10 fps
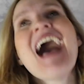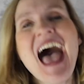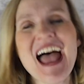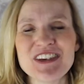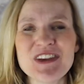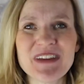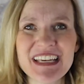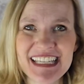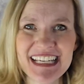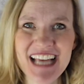and you
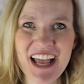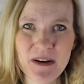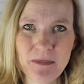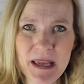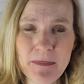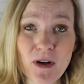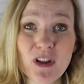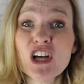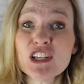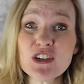can teach other people.
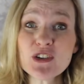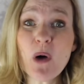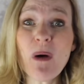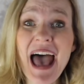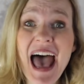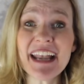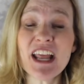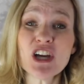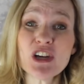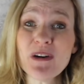So go ahead,
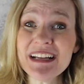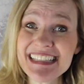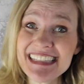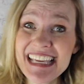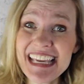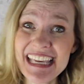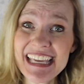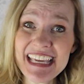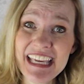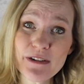go to
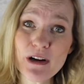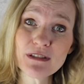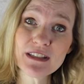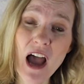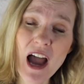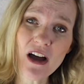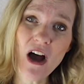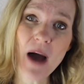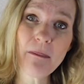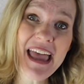
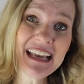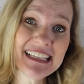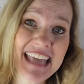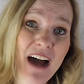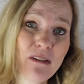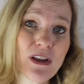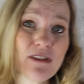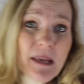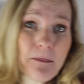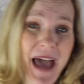ceheroes.com and
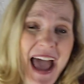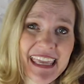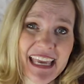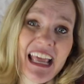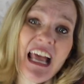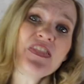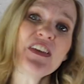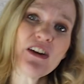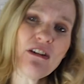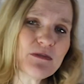download the packet
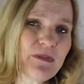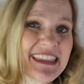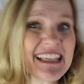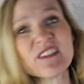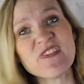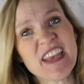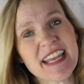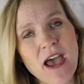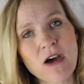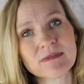that goes with this
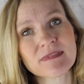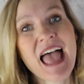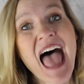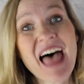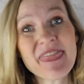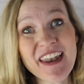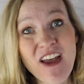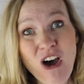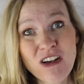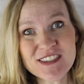video. And then
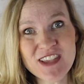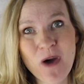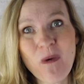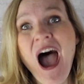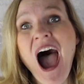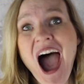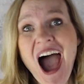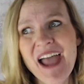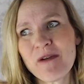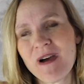also,
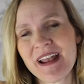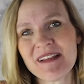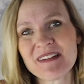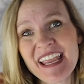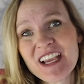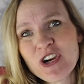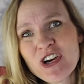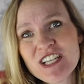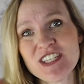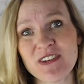I want to
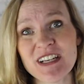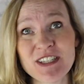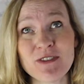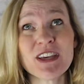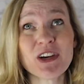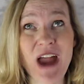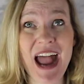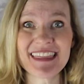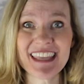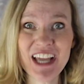encourage you to do the
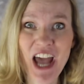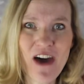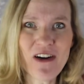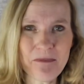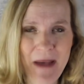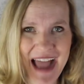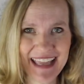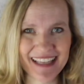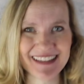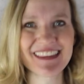Crack the Code
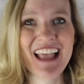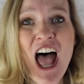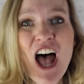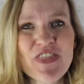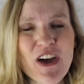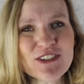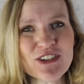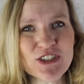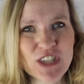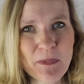packet. Those are
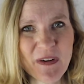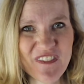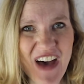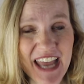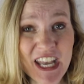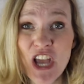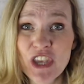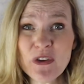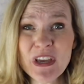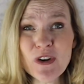super fun.
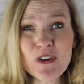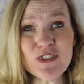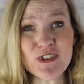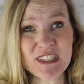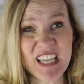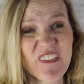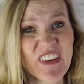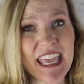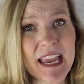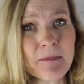You can earn the
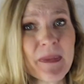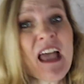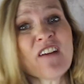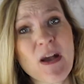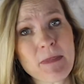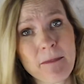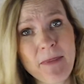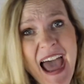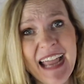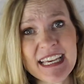certificate from the
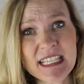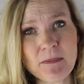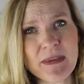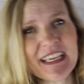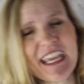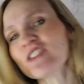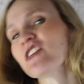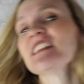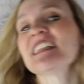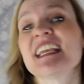packet to be a character
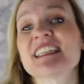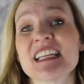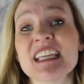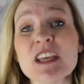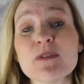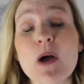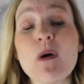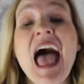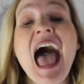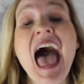education hero.
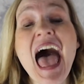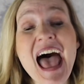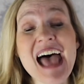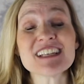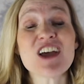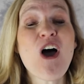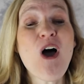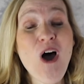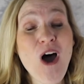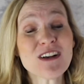And
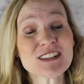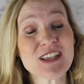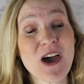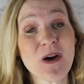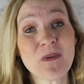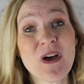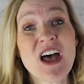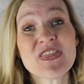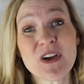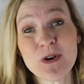also,
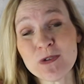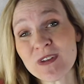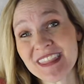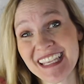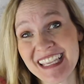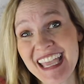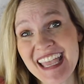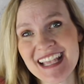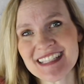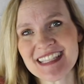the cool thing
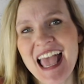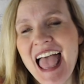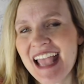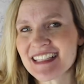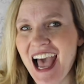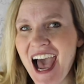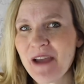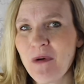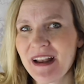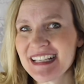is I
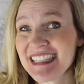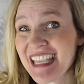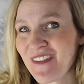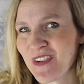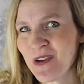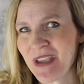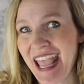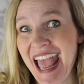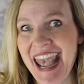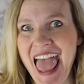want to see if you
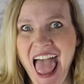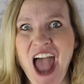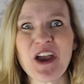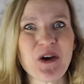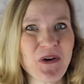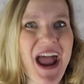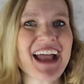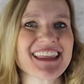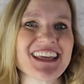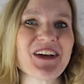can
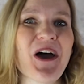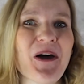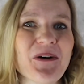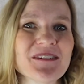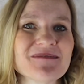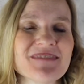crack the code.